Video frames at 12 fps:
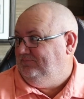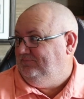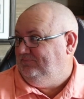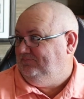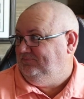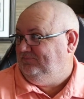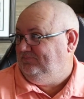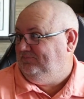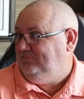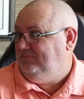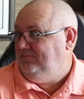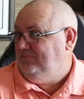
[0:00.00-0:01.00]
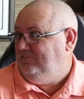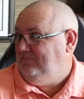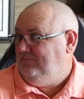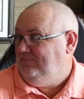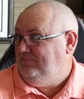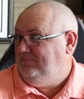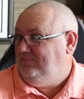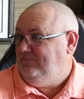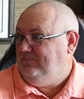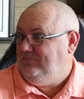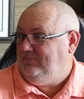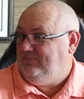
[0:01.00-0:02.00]

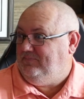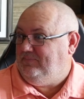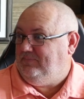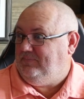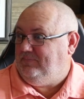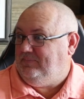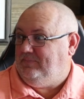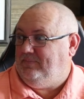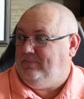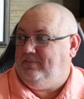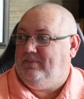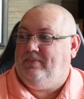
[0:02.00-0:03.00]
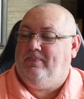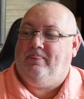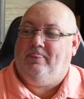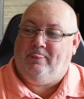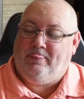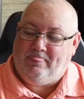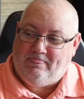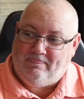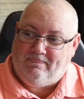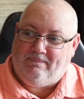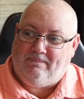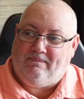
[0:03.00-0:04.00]

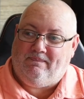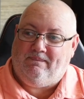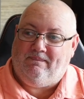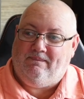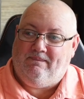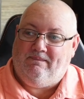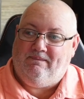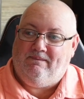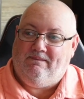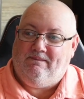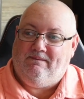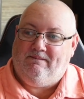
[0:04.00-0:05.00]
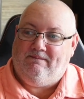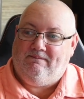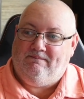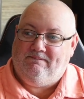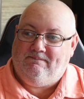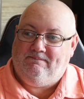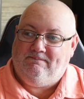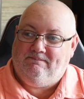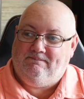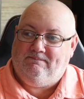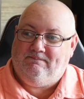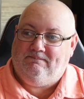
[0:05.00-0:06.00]

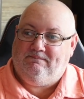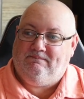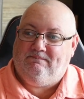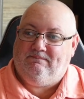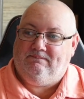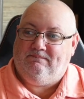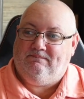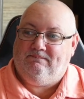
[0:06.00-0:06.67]
This person isn't speaking.